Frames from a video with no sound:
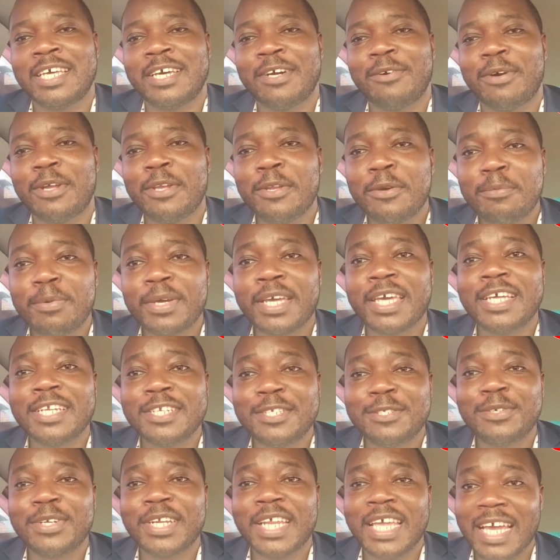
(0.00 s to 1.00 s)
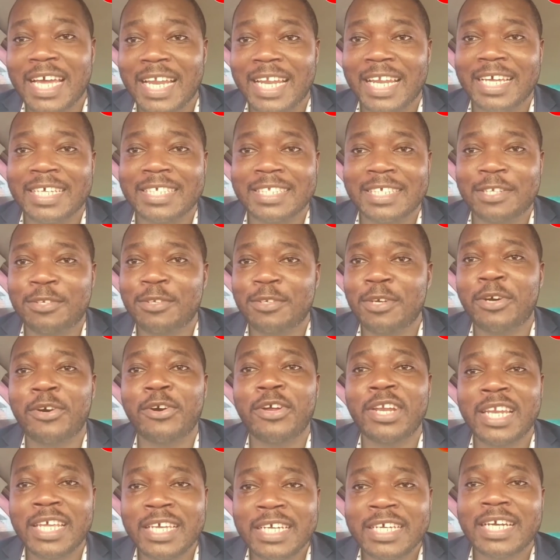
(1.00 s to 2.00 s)
when you begin to realize that your
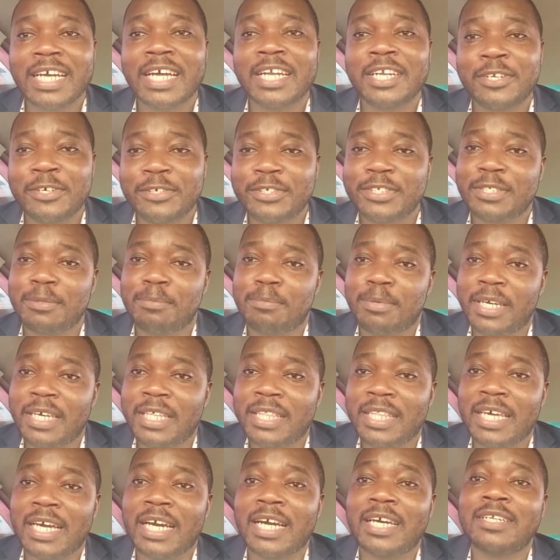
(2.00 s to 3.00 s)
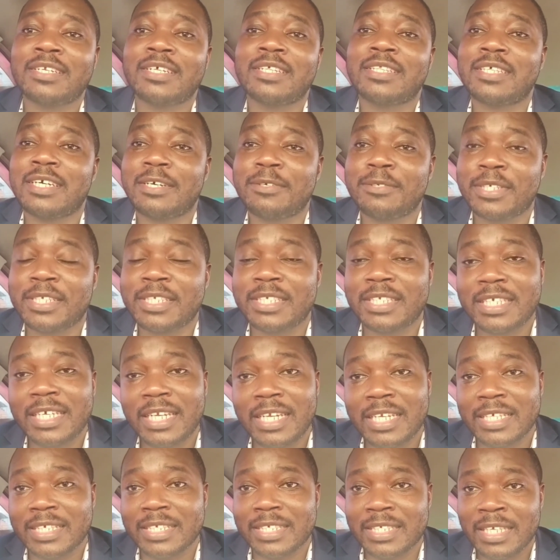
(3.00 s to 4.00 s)
colleague cannot repay the 100,000
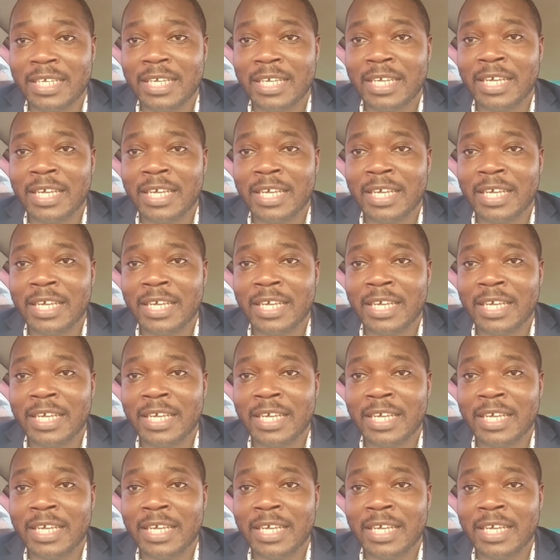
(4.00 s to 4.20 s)
shillings.